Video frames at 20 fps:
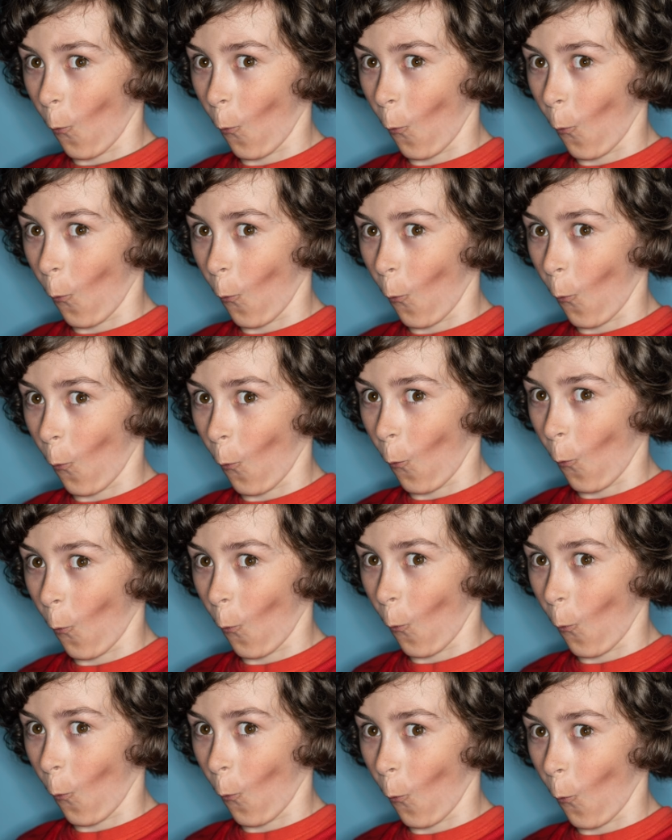
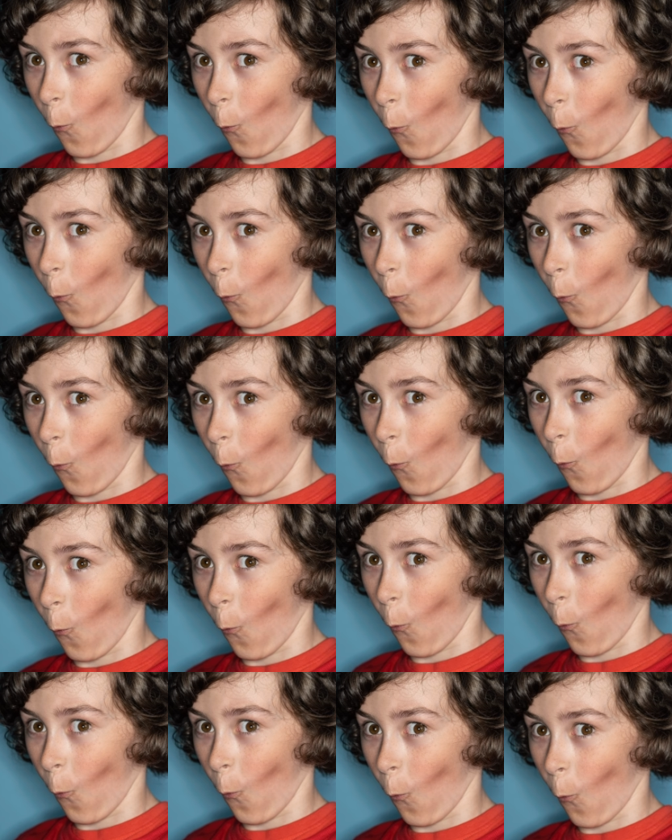
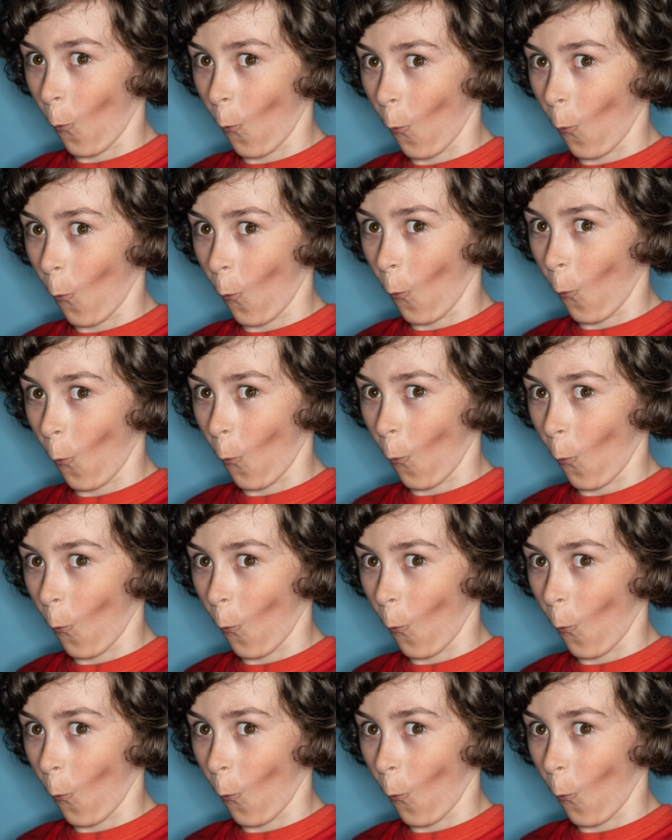Nobody speaks.